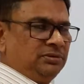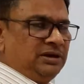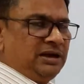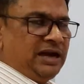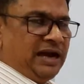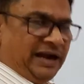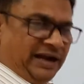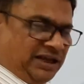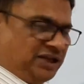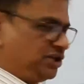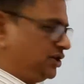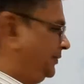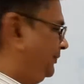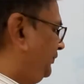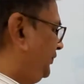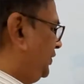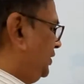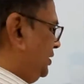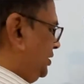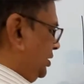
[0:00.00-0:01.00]

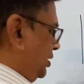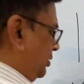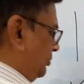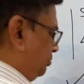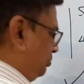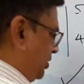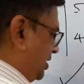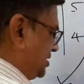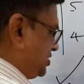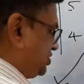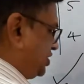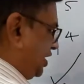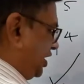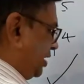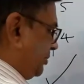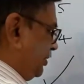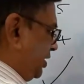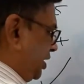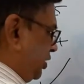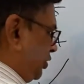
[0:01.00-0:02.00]
addition. First
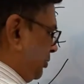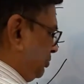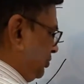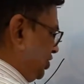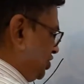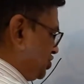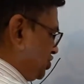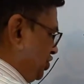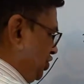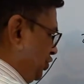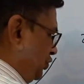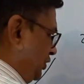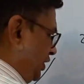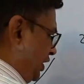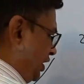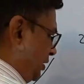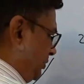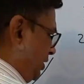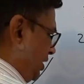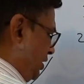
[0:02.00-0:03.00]
determinant of this new
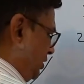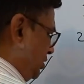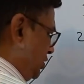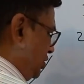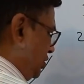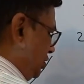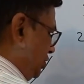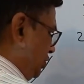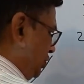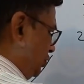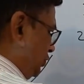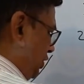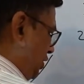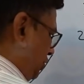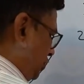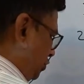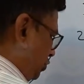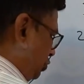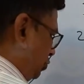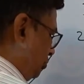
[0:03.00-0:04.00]
determinant, 2
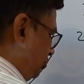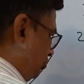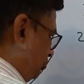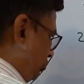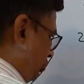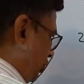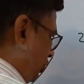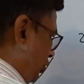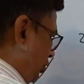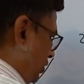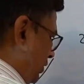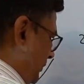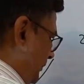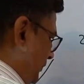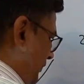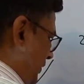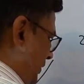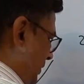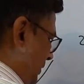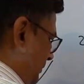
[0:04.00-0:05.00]
into 2, 4
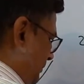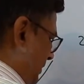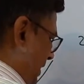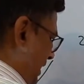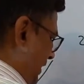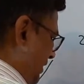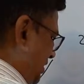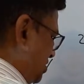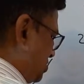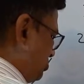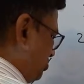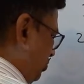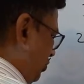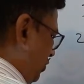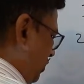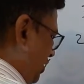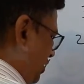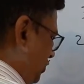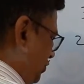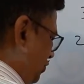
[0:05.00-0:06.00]
minus
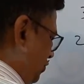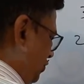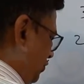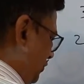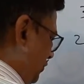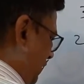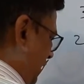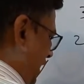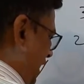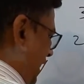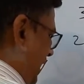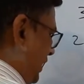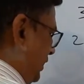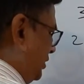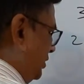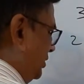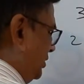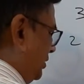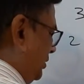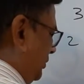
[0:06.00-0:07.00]
4 into 2, 8
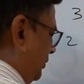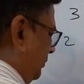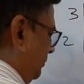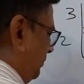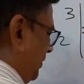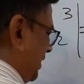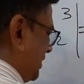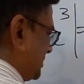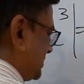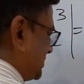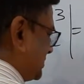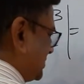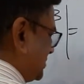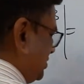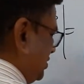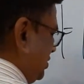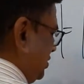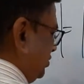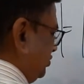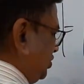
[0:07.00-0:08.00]
plus
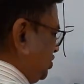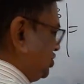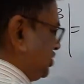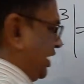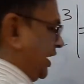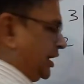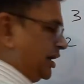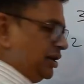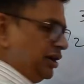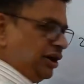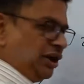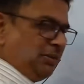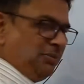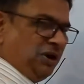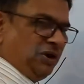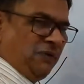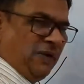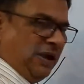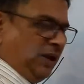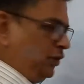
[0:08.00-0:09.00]
the second
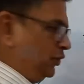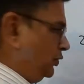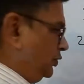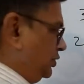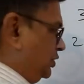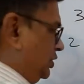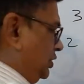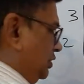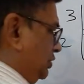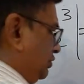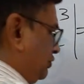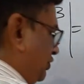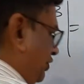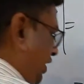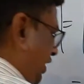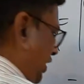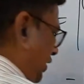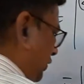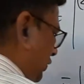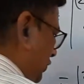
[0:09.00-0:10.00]
determinant value
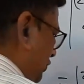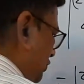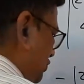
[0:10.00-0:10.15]
3 into 2,